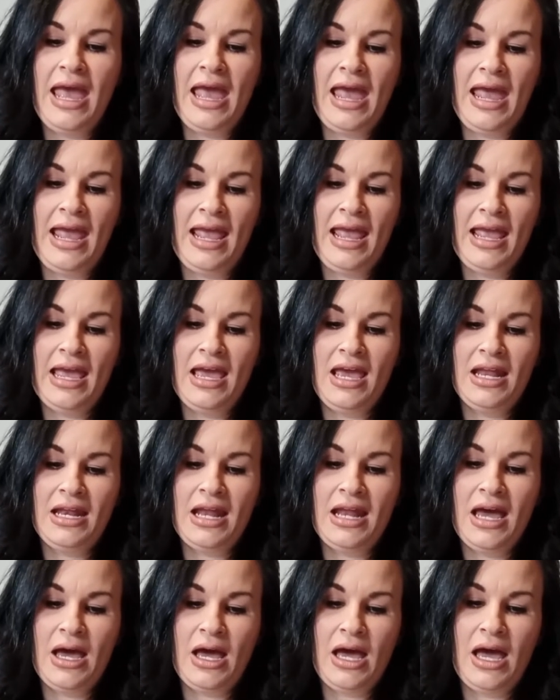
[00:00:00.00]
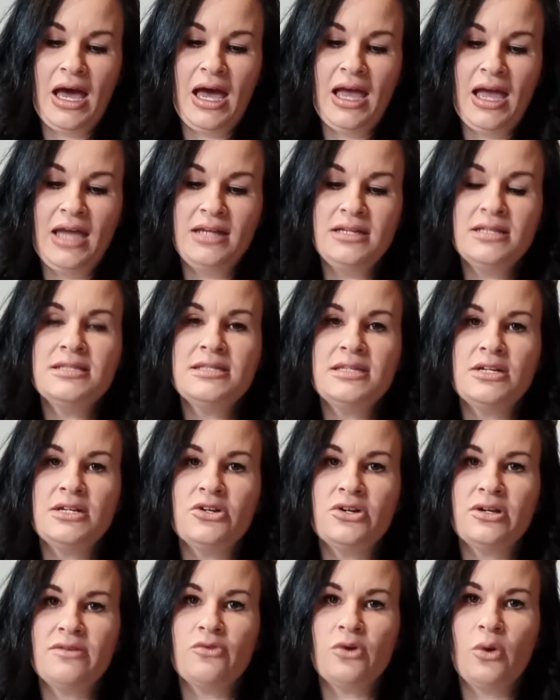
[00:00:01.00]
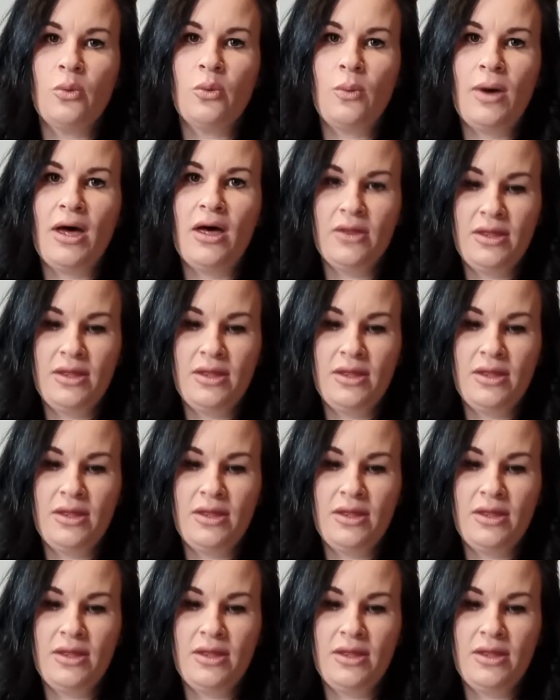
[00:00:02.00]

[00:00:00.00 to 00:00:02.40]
And I had considered it for a while,